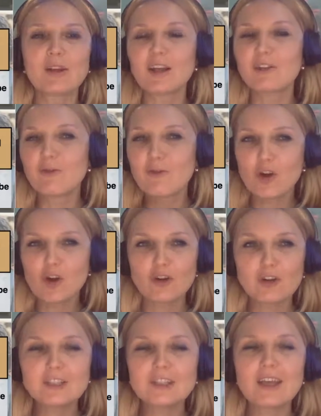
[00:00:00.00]

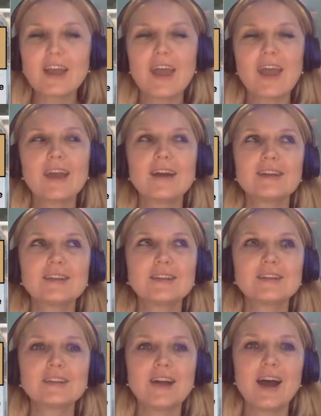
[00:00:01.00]
convert,
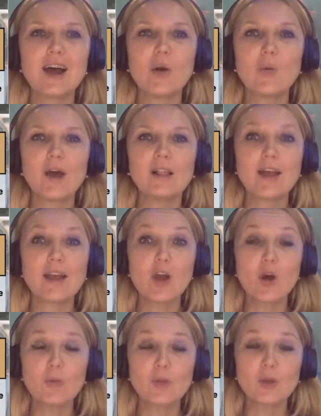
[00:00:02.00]
and I
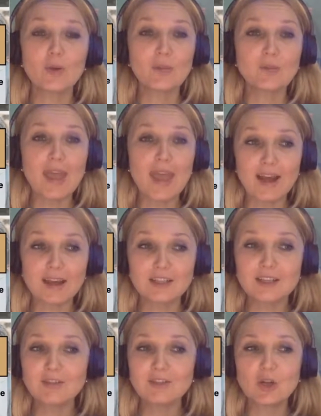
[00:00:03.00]
hope you will be
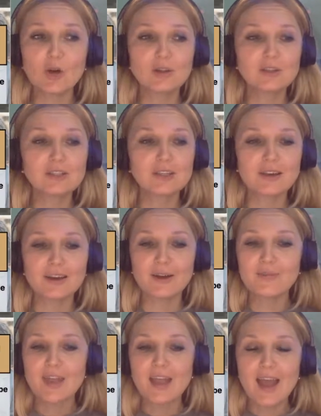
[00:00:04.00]
active. Don't
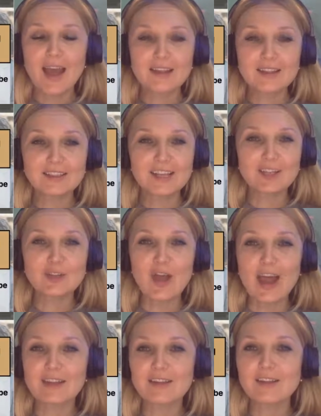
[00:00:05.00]
hesitate to
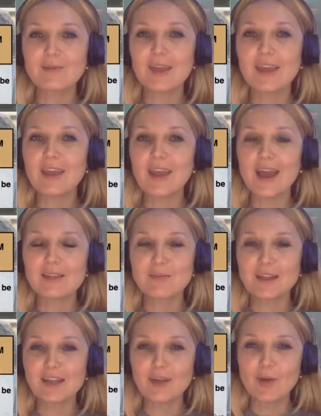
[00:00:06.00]
ask me as
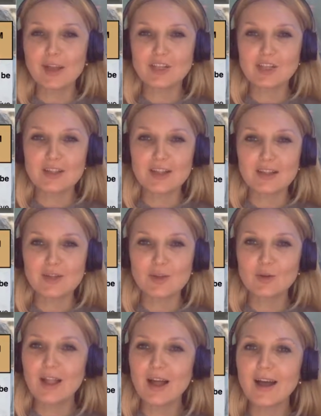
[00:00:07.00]
many questions as
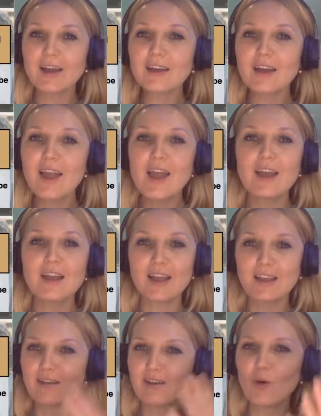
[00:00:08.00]
you'd like
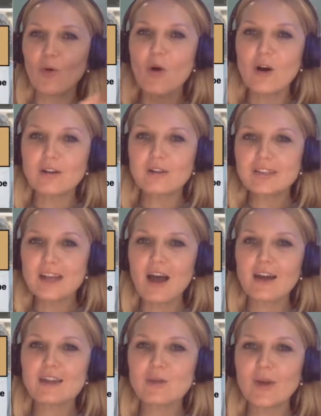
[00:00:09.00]
who on
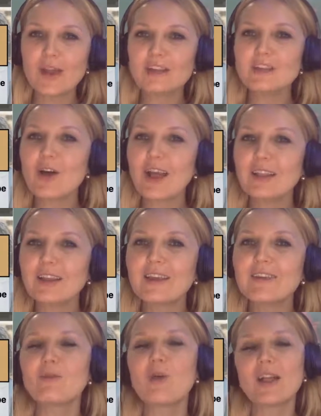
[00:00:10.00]
does. Where do I
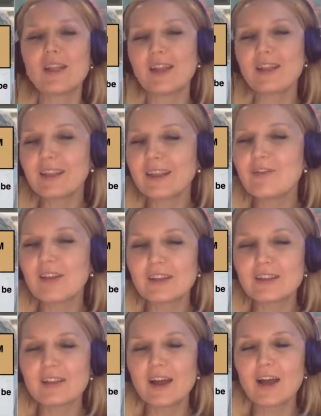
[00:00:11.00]
live? Well, I live
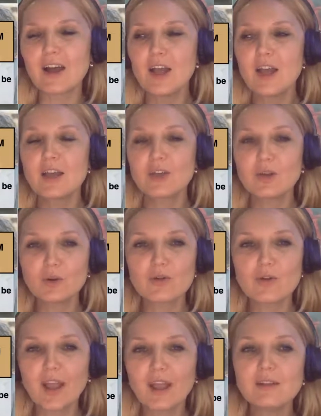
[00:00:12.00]
in
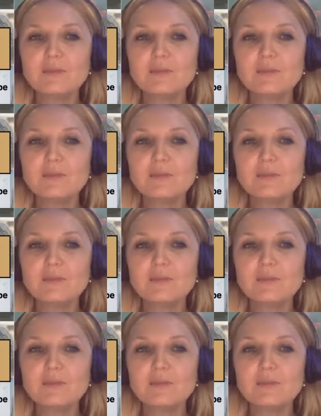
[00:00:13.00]
Ukraine.